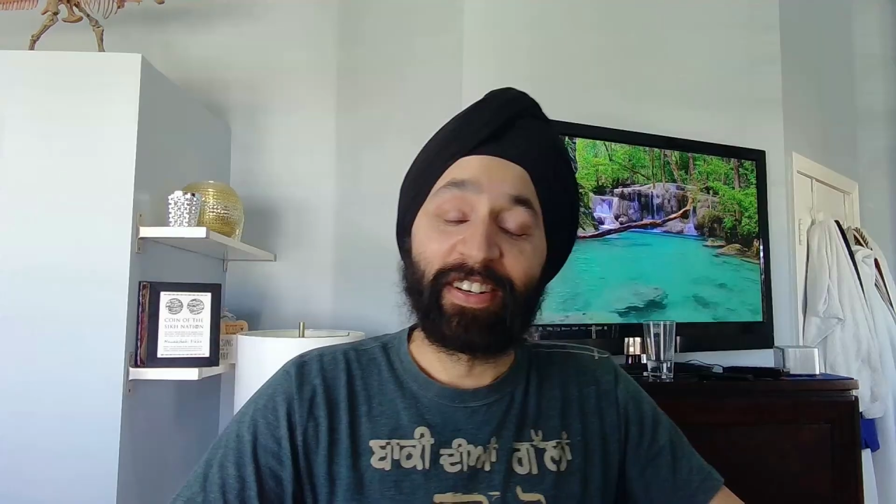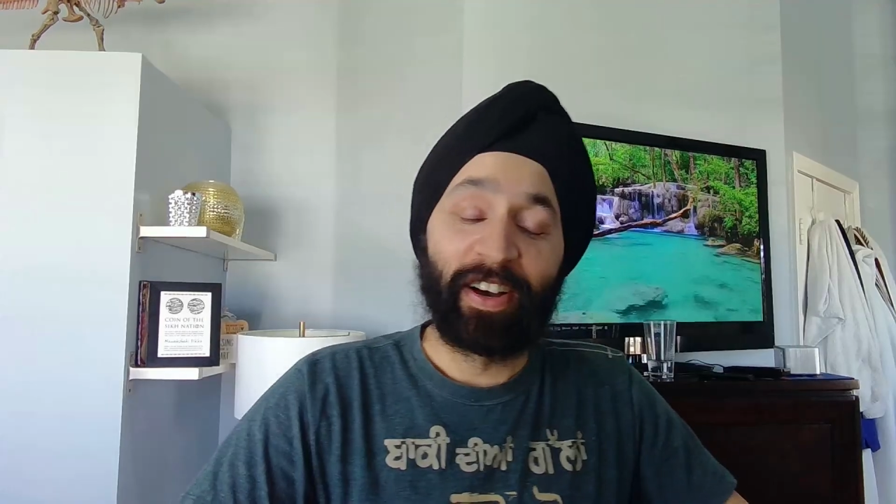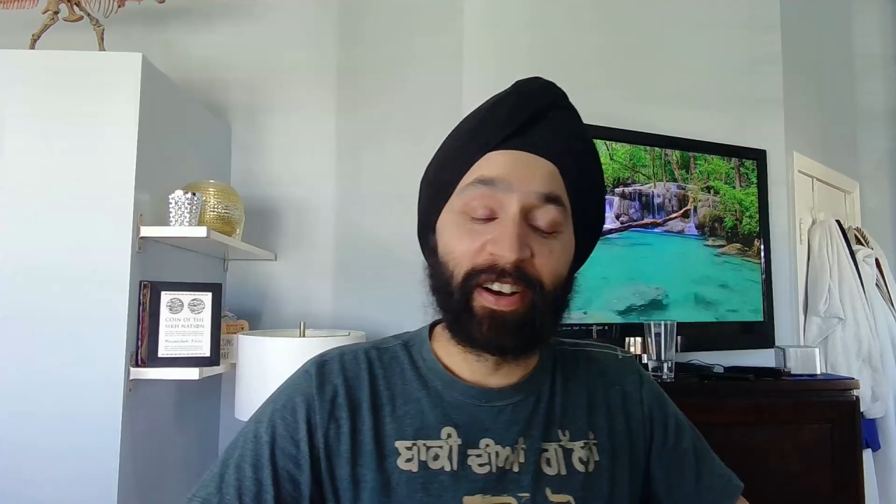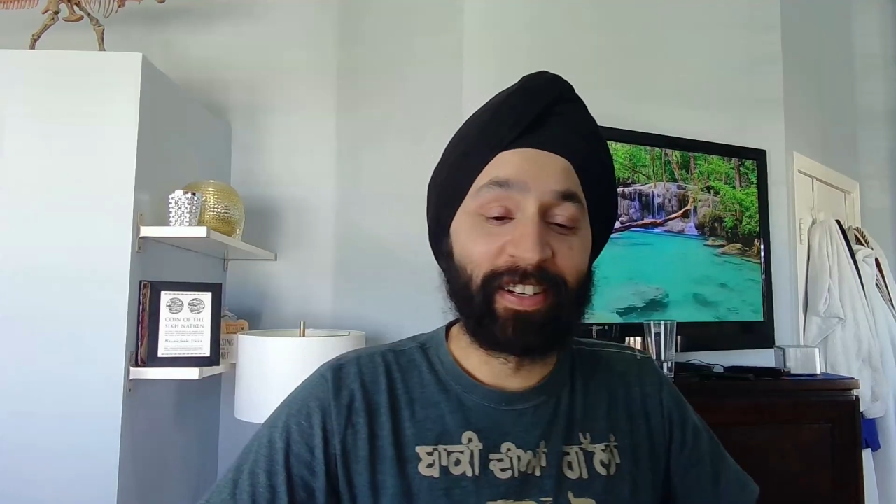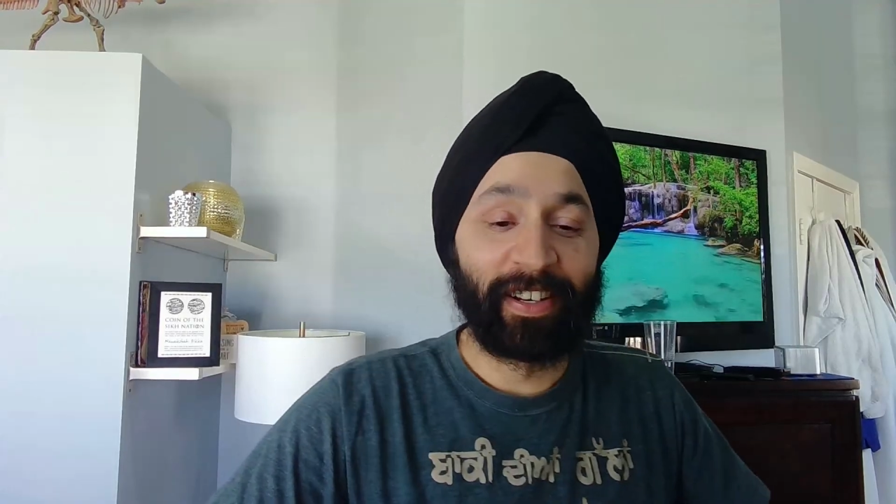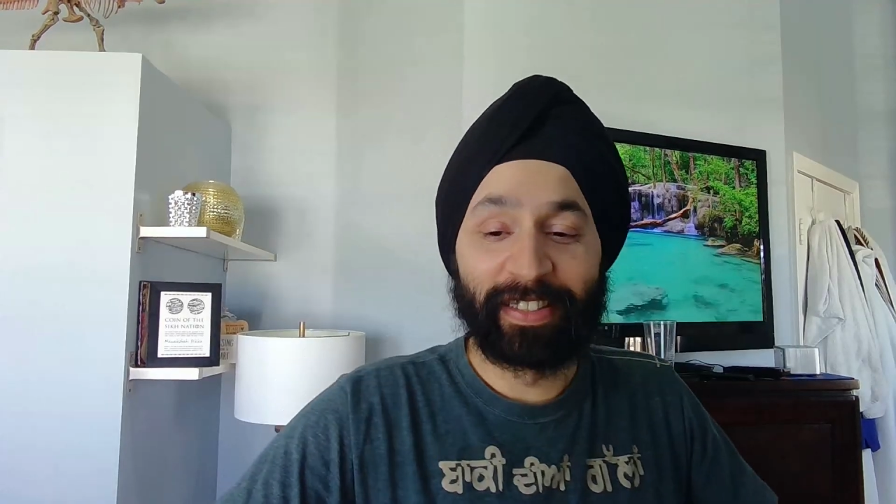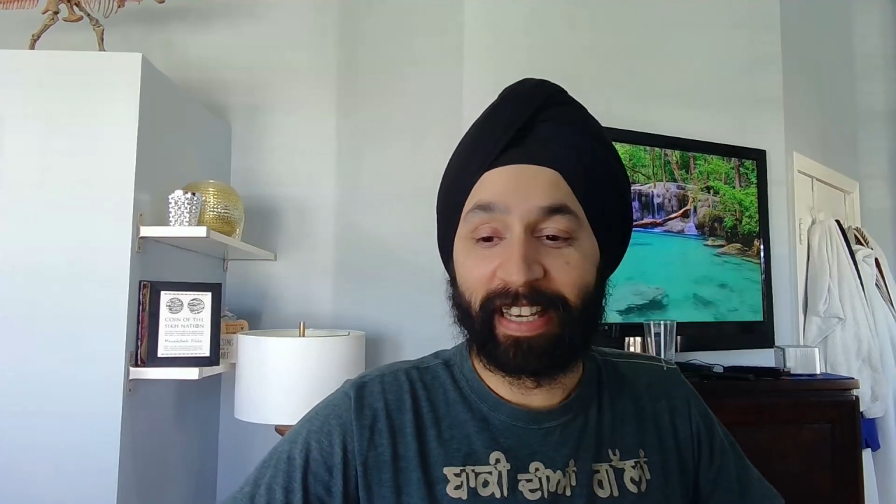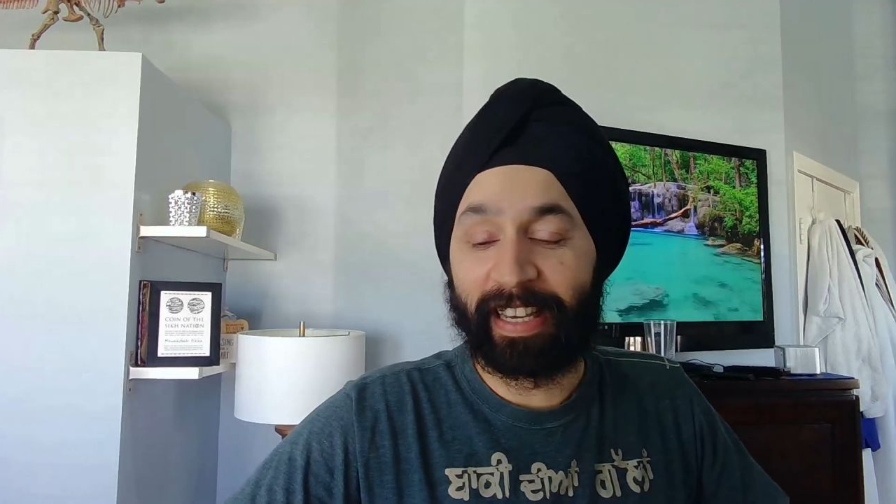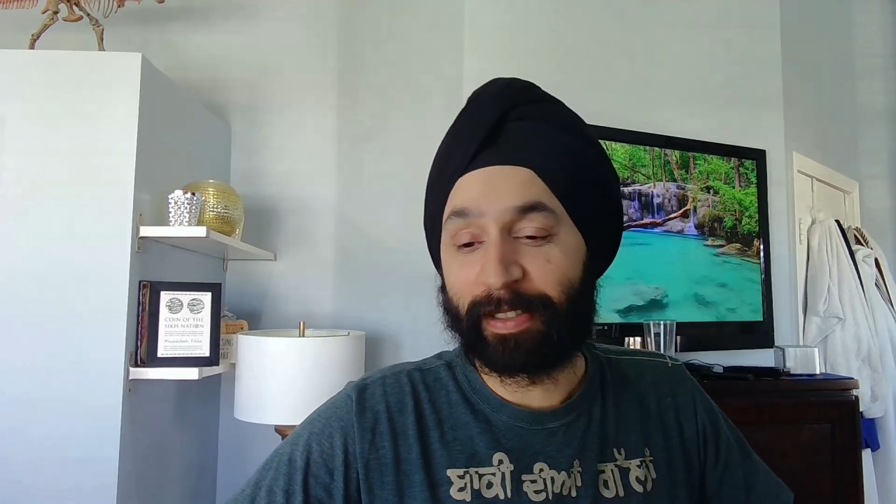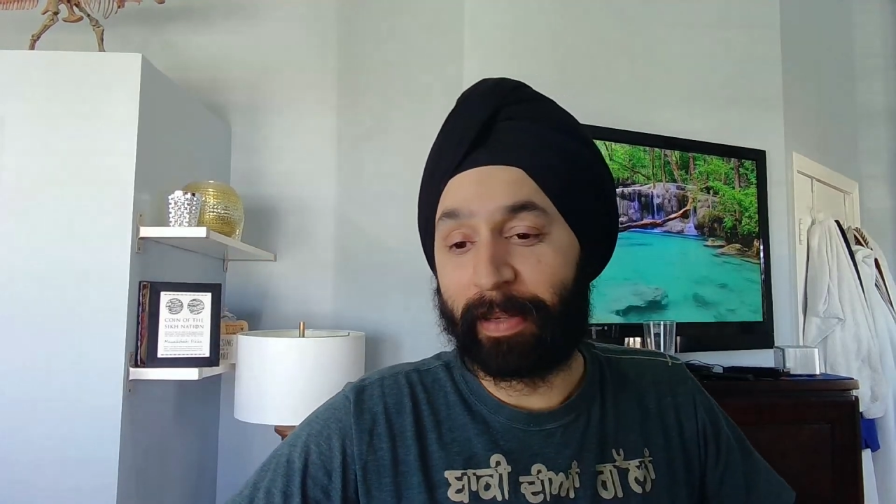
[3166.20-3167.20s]
No,
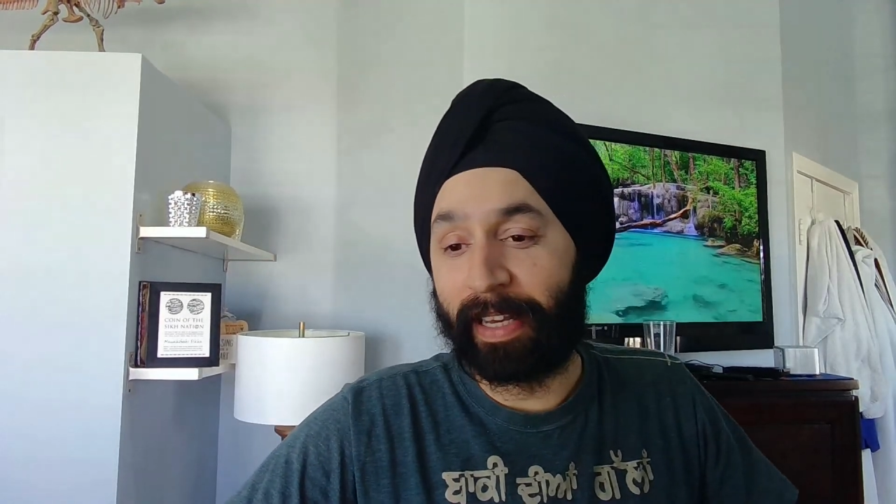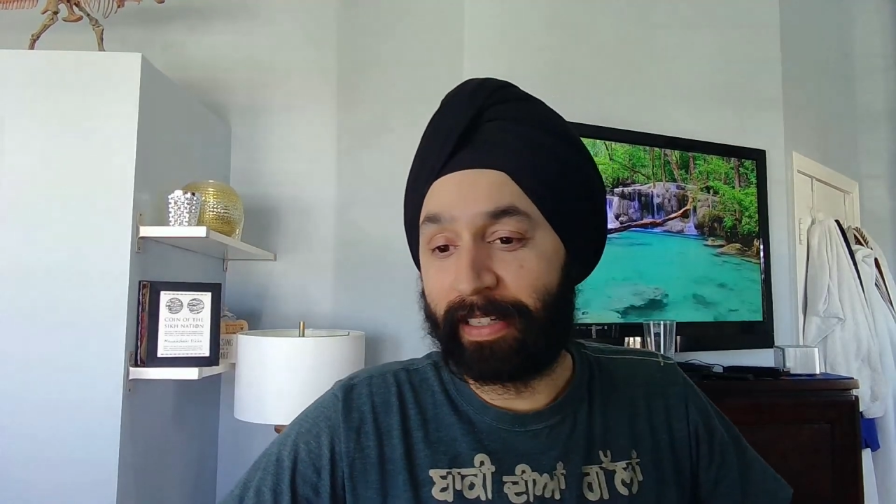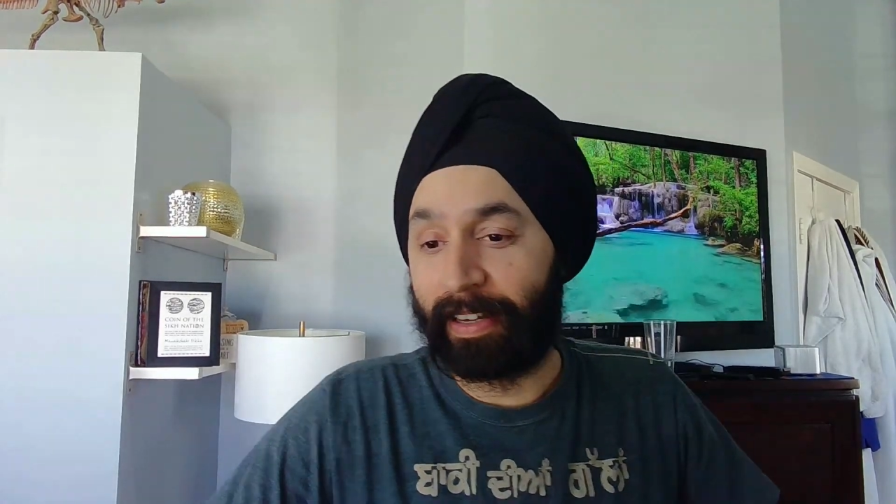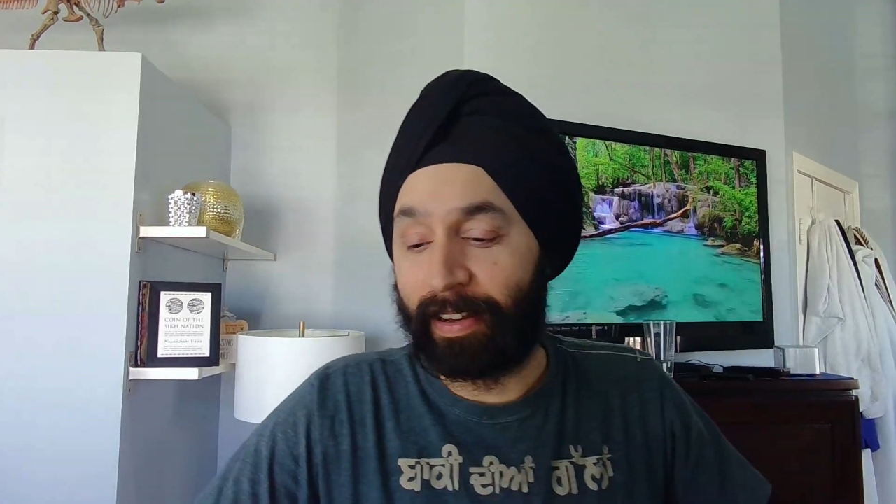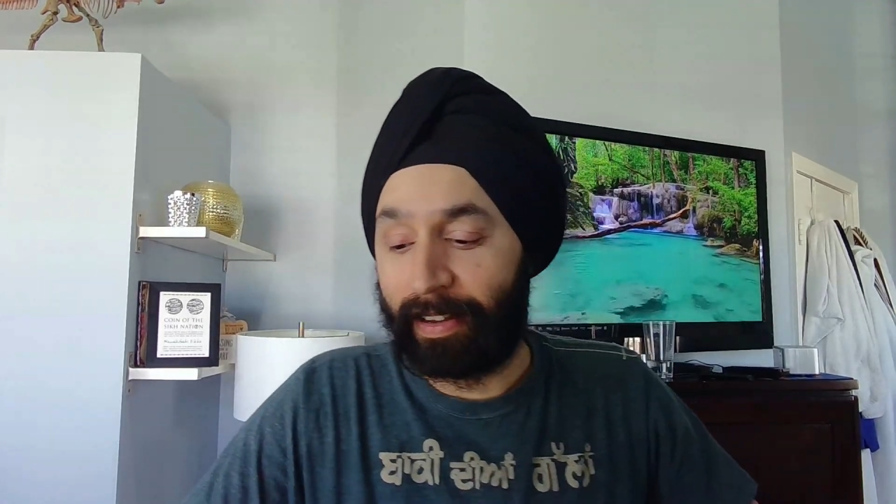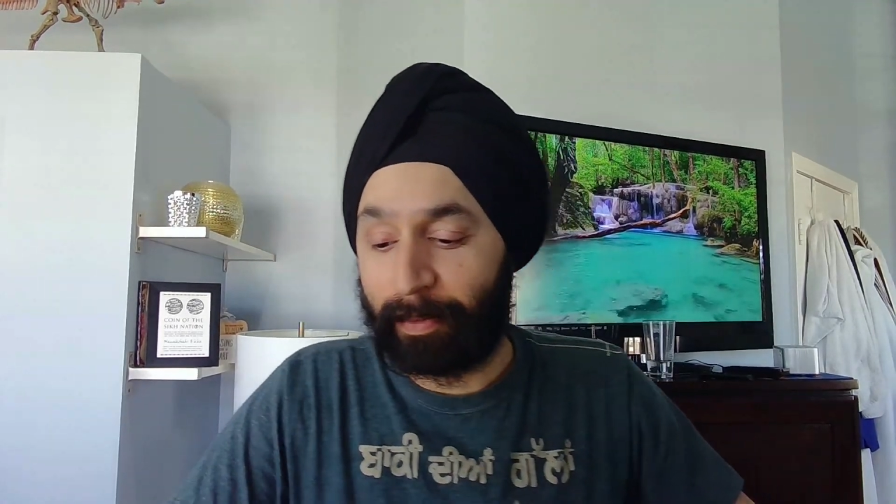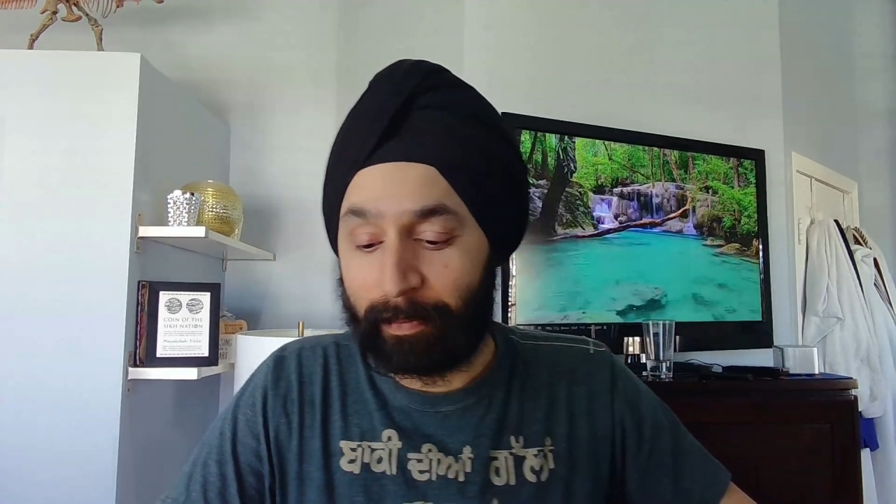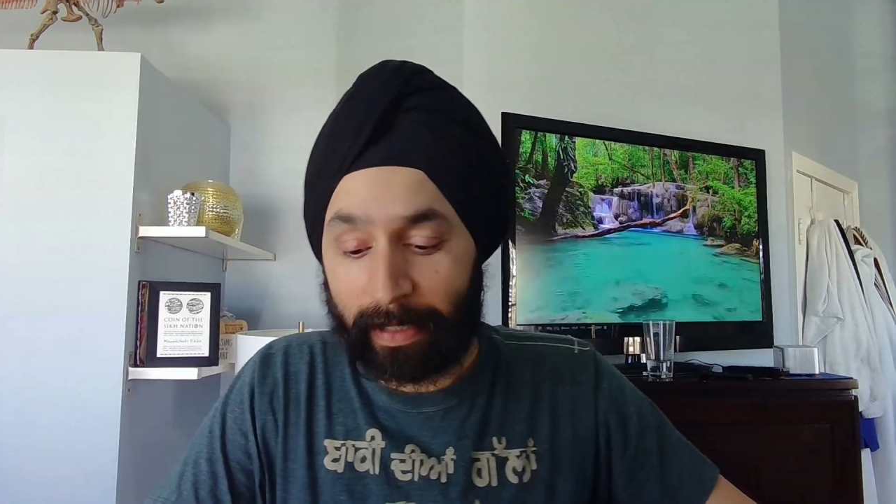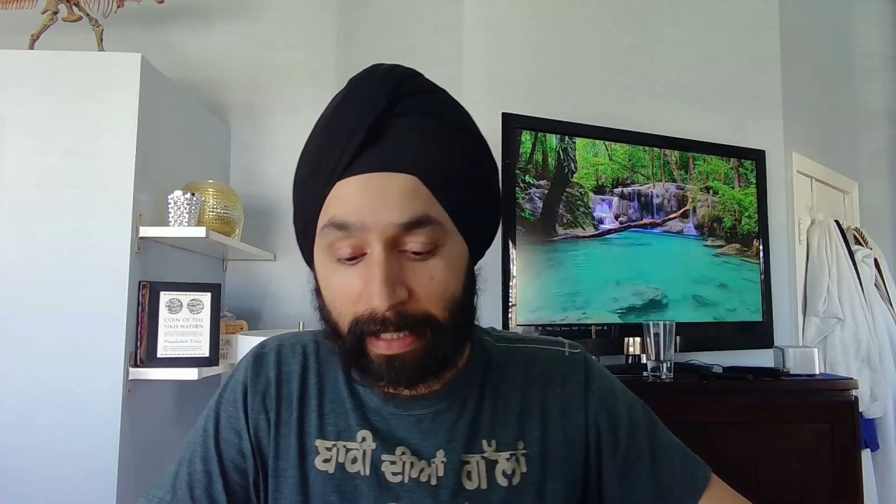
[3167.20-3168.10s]
thanks, man.